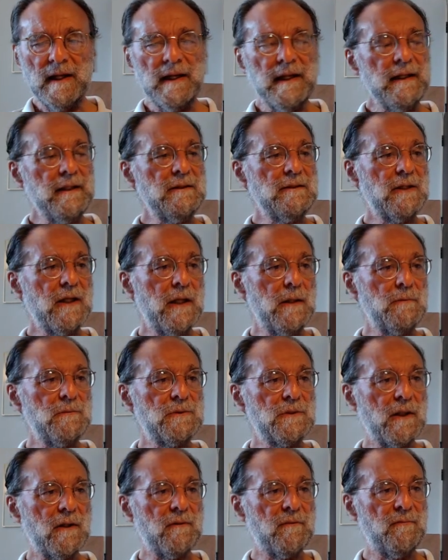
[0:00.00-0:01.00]
in terms
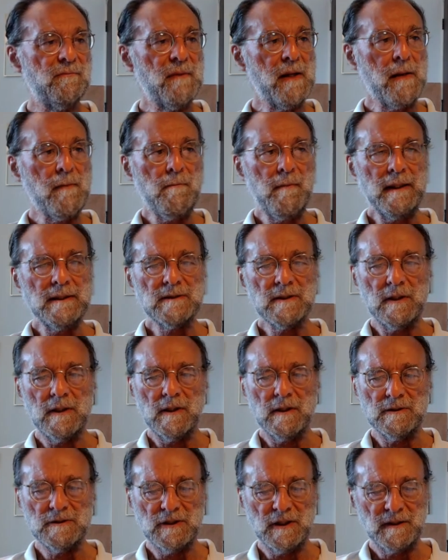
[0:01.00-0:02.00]
of
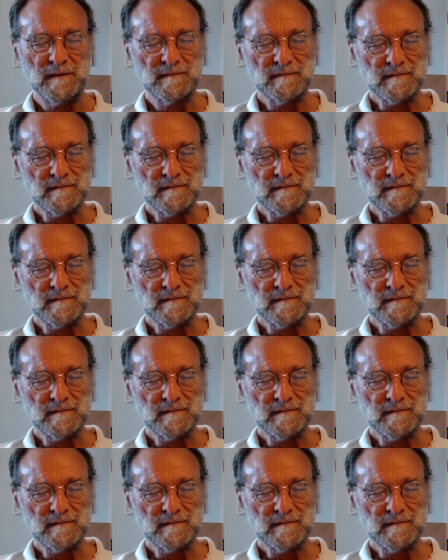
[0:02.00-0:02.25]
metallurgy.